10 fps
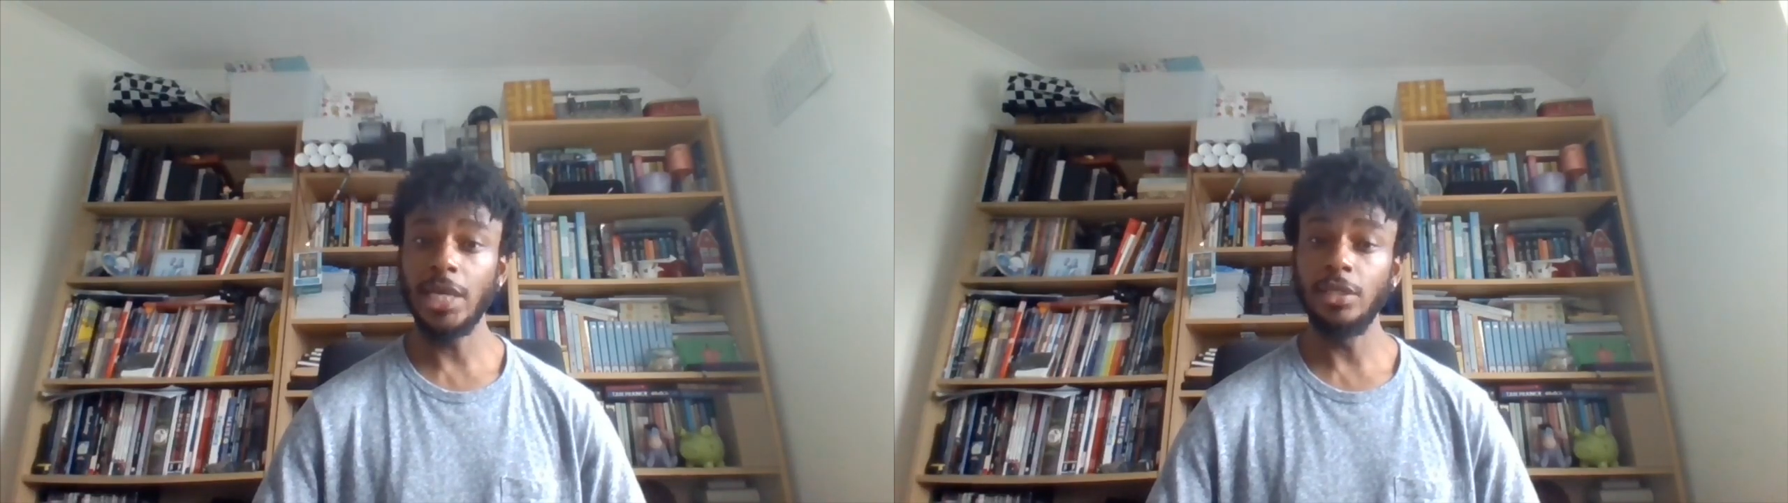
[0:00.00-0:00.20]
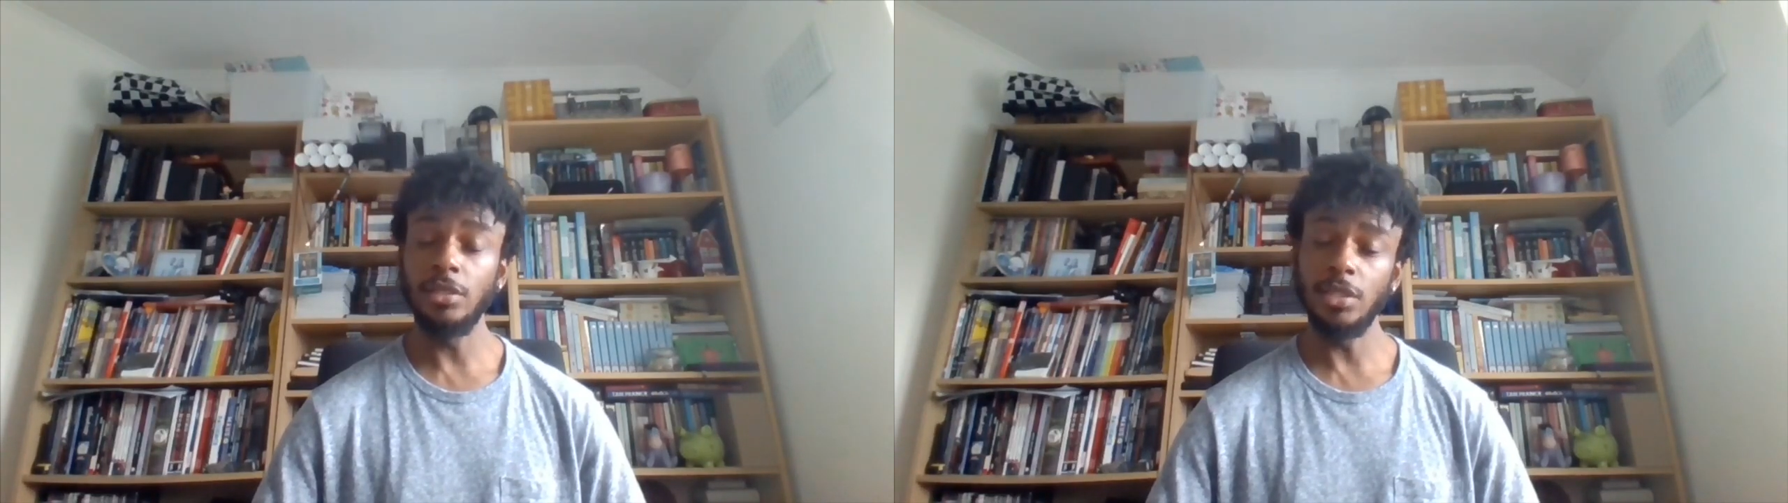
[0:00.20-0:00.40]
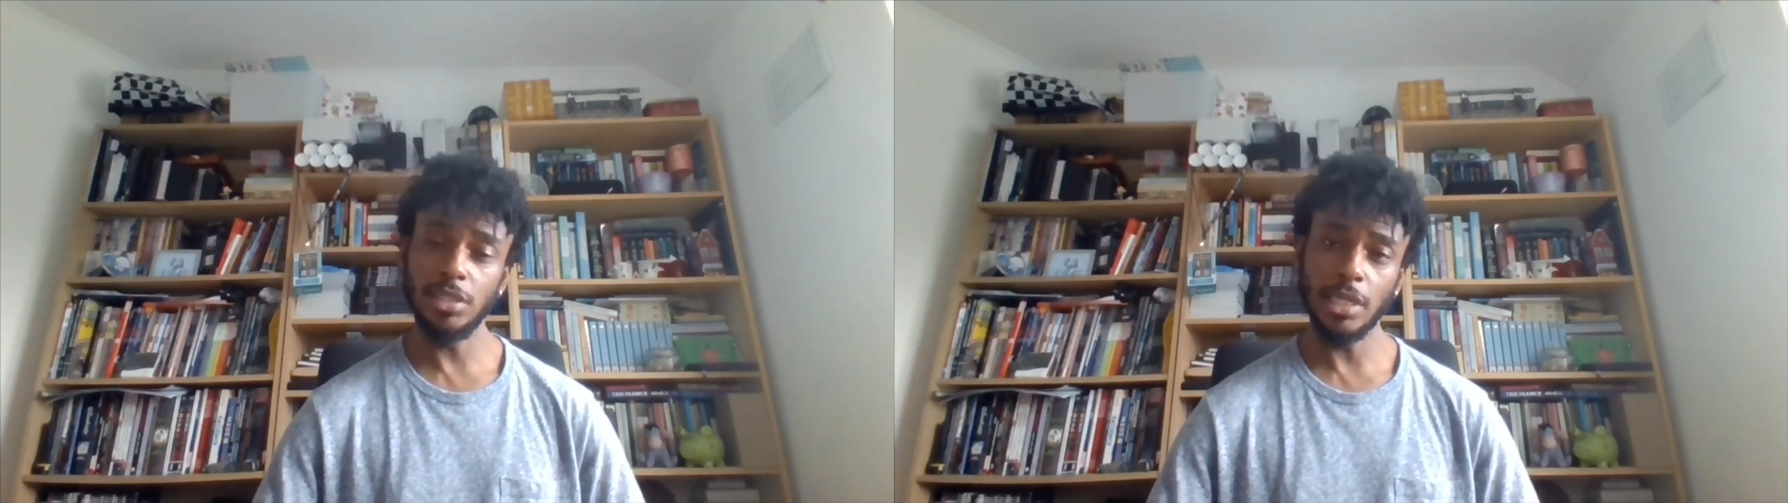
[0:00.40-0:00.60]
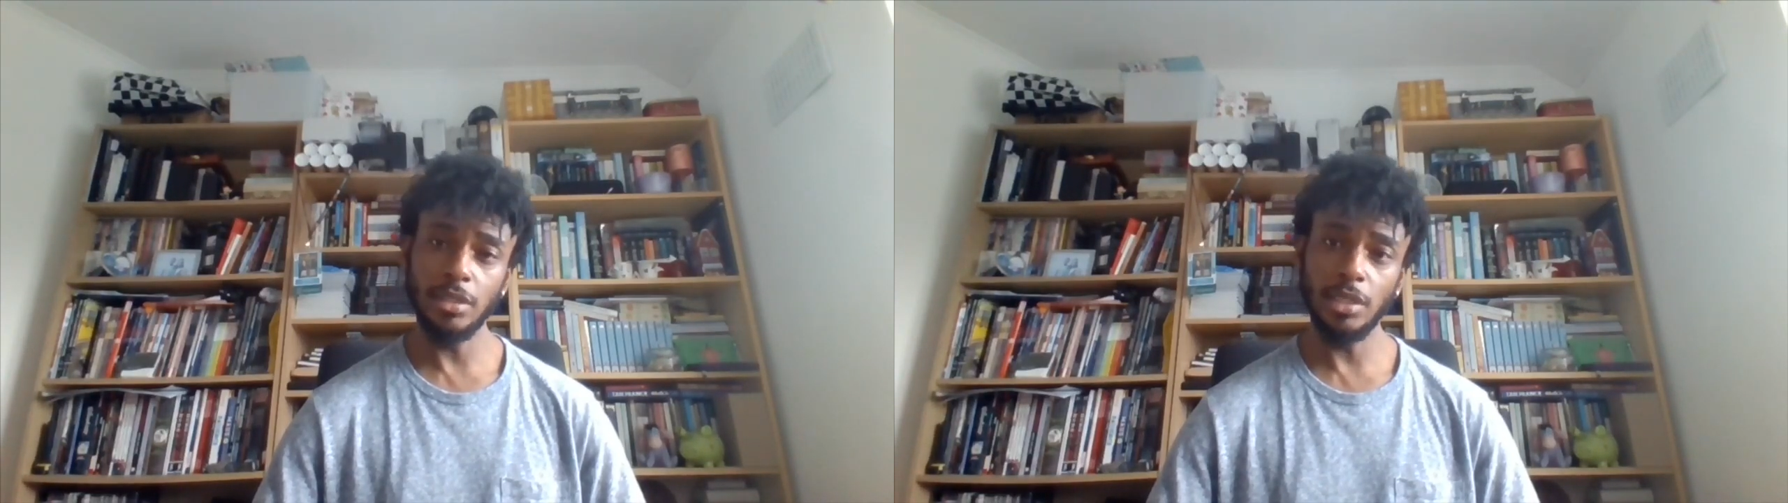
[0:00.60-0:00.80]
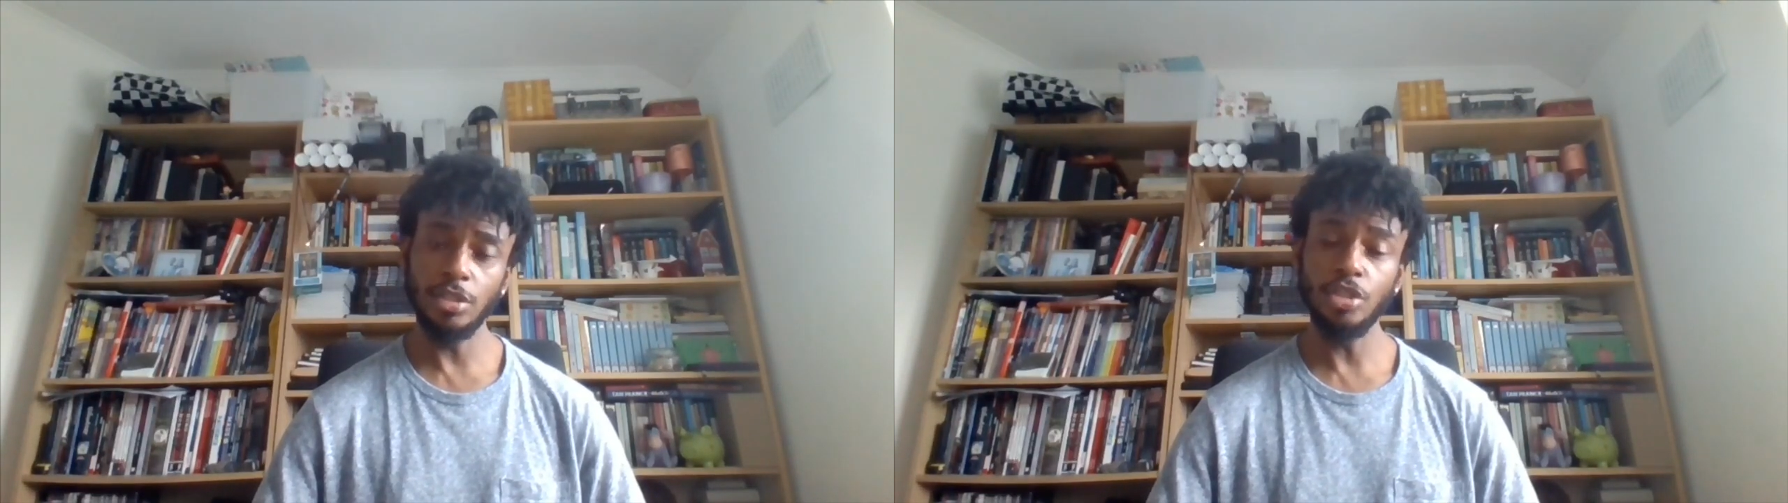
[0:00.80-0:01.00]
and
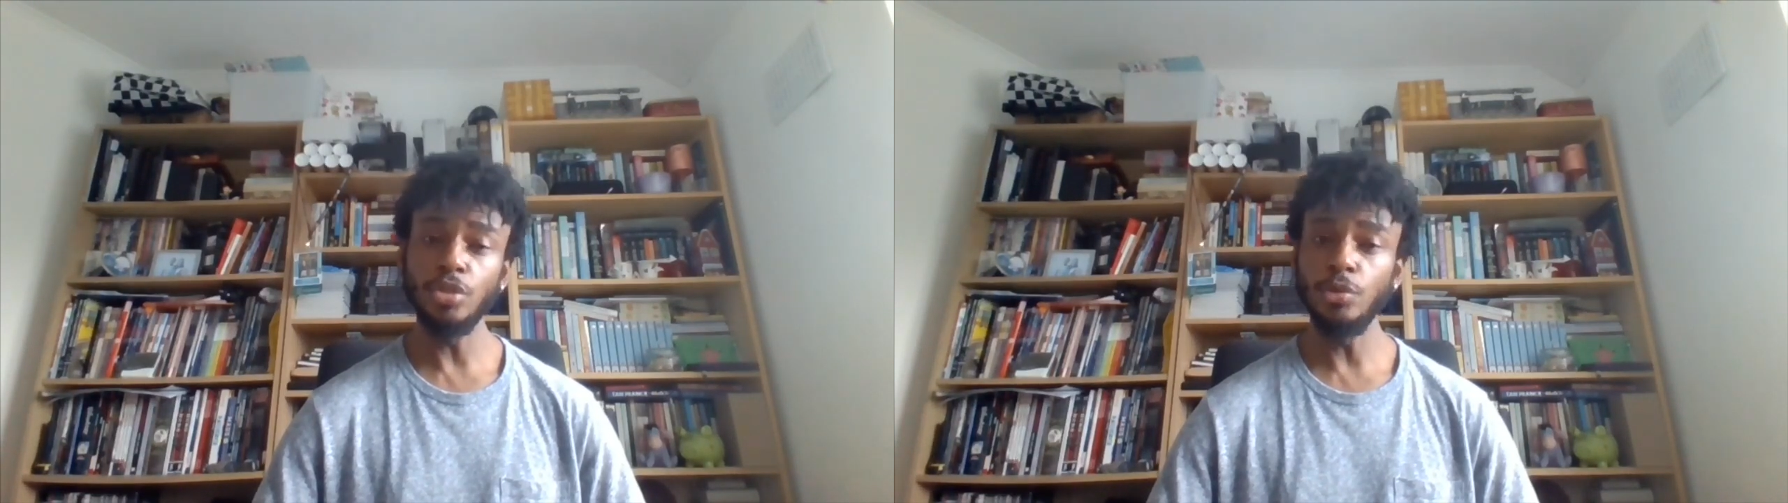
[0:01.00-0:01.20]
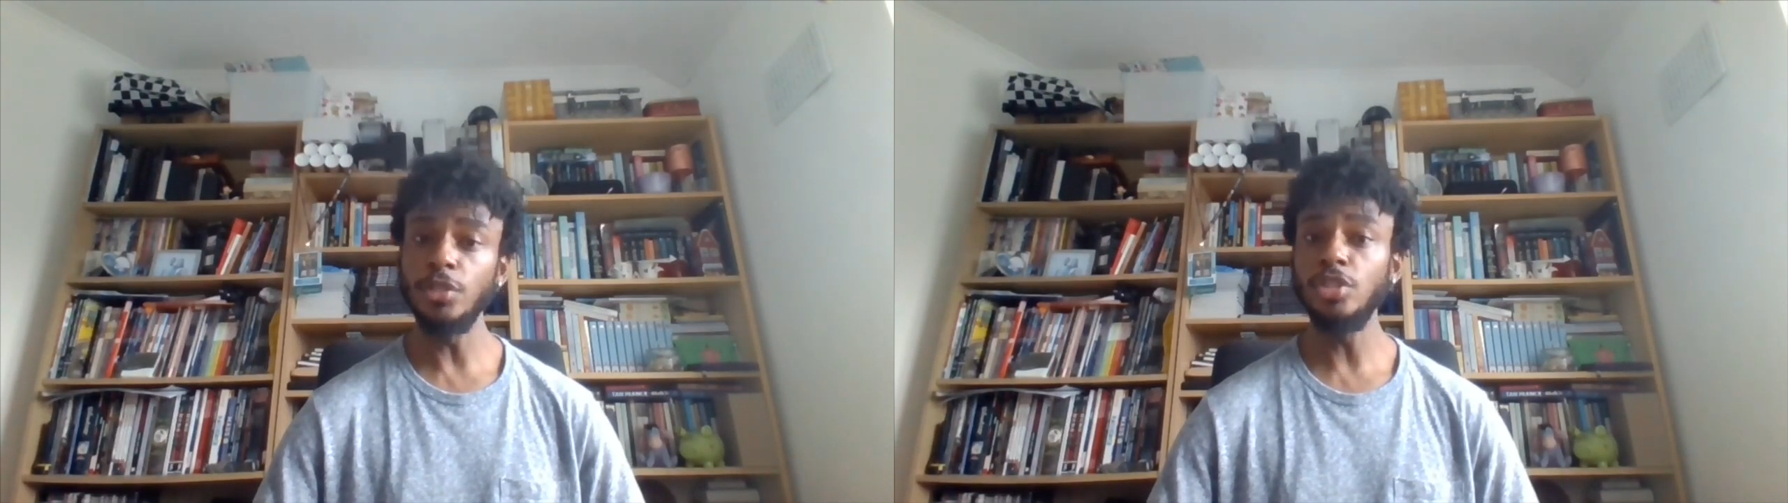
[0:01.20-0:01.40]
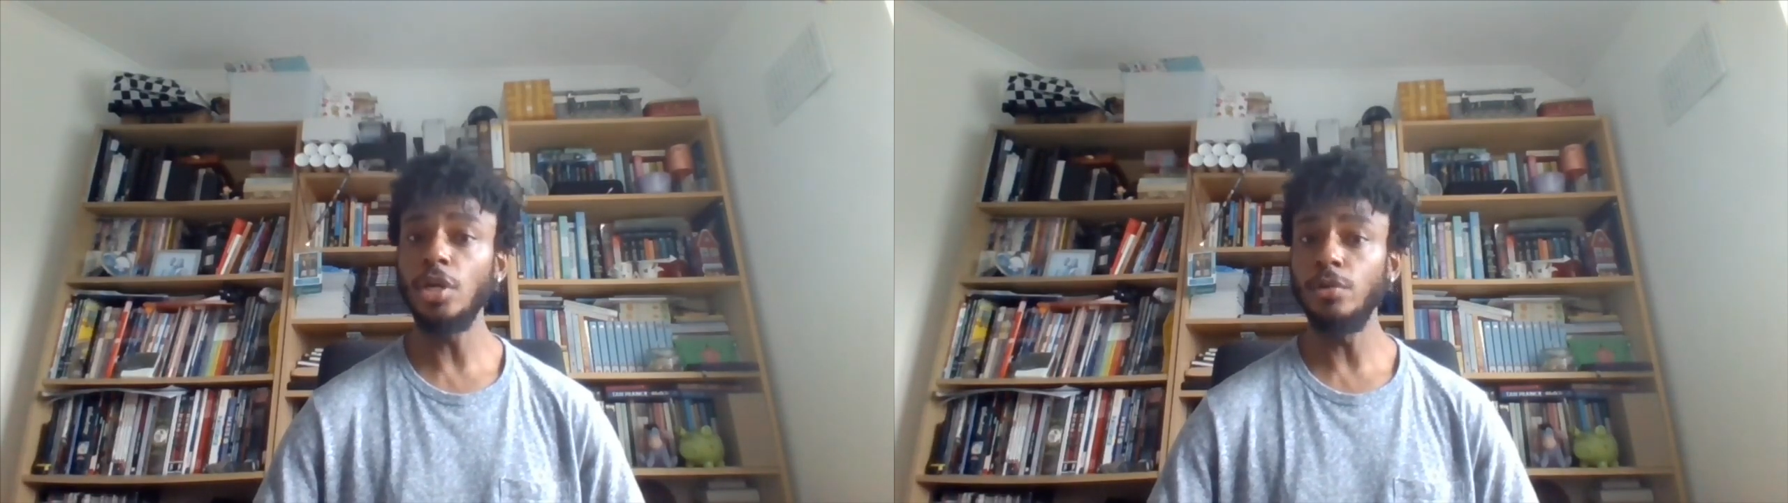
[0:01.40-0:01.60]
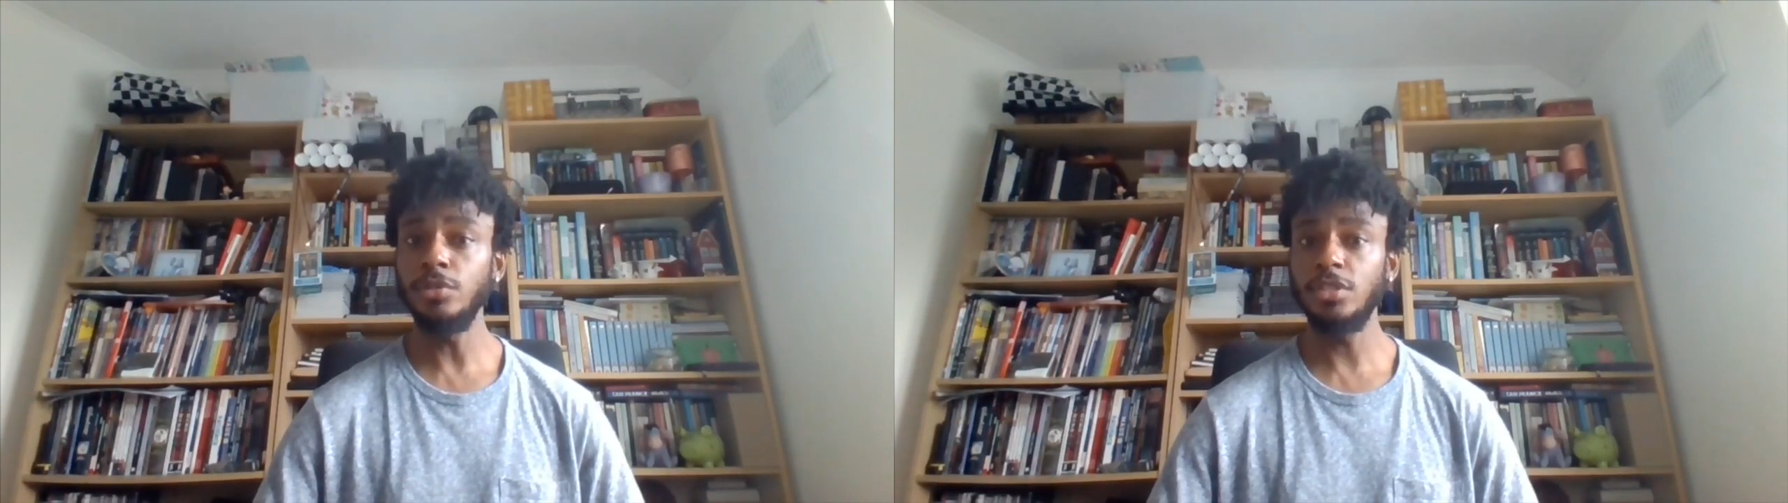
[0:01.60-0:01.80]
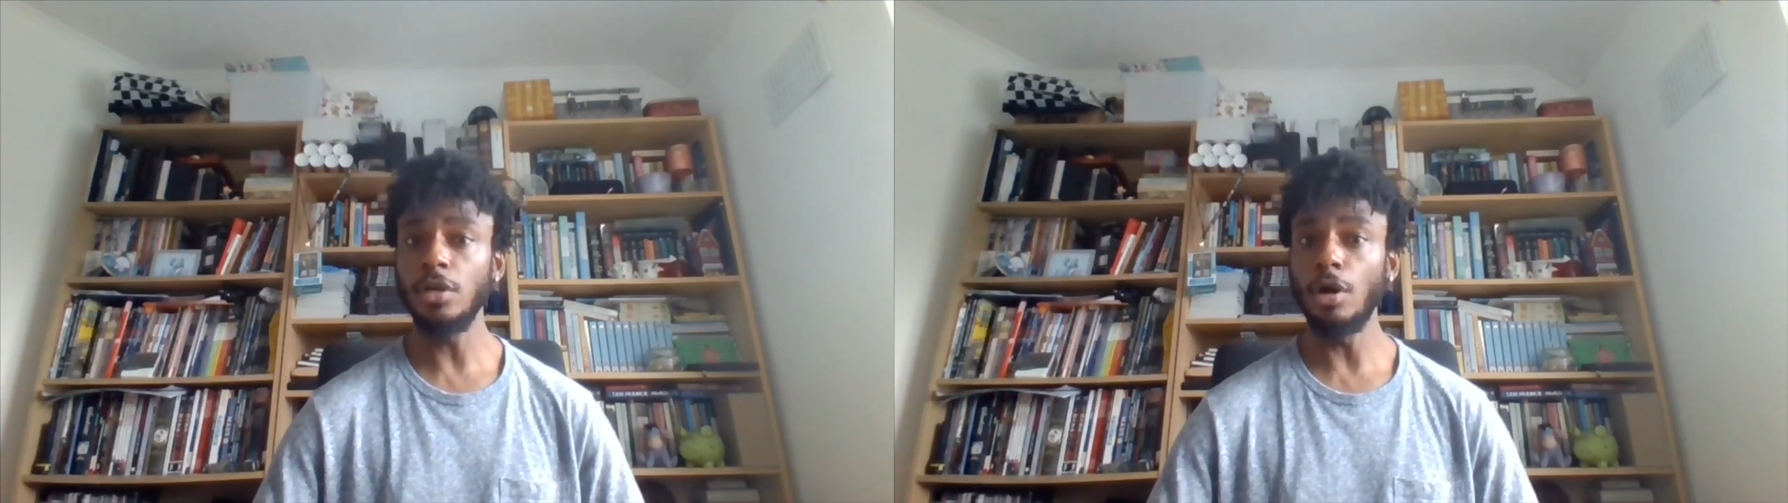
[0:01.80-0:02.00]
understanding the do's and don'ts